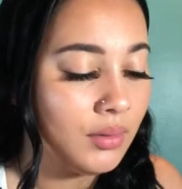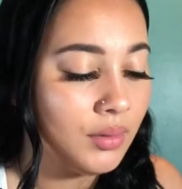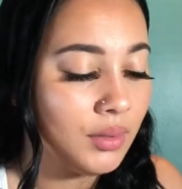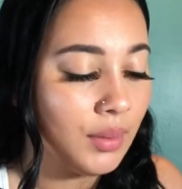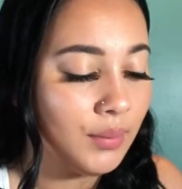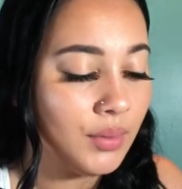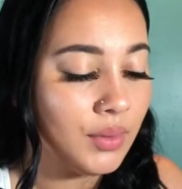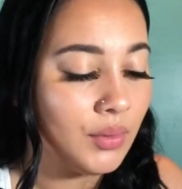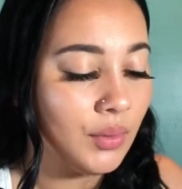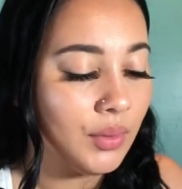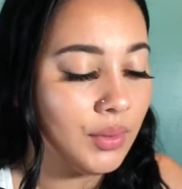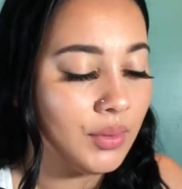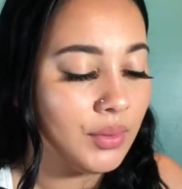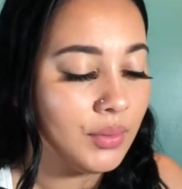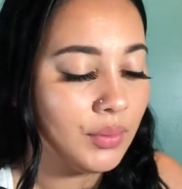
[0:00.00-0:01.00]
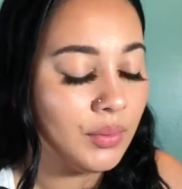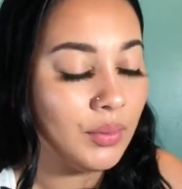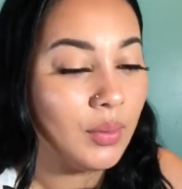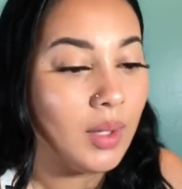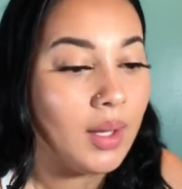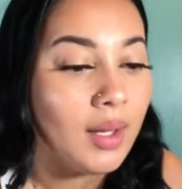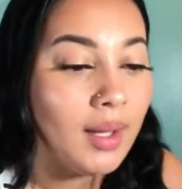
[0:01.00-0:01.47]
So I'm just going to
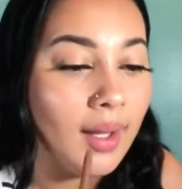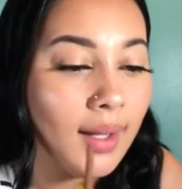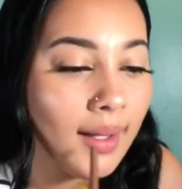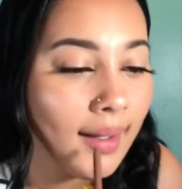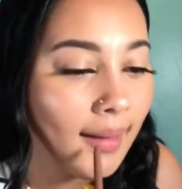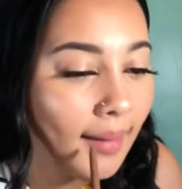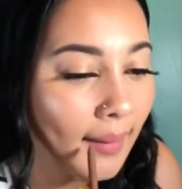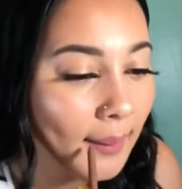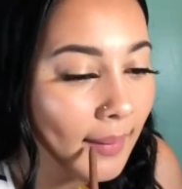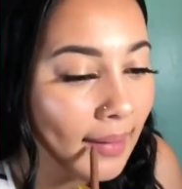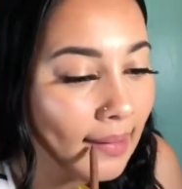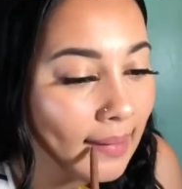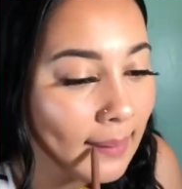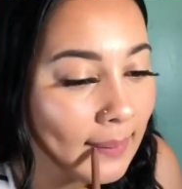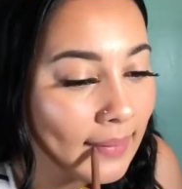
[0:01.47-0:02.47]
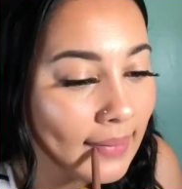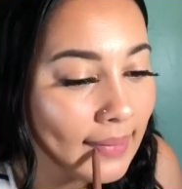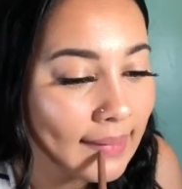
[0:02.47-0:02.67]
line my lips.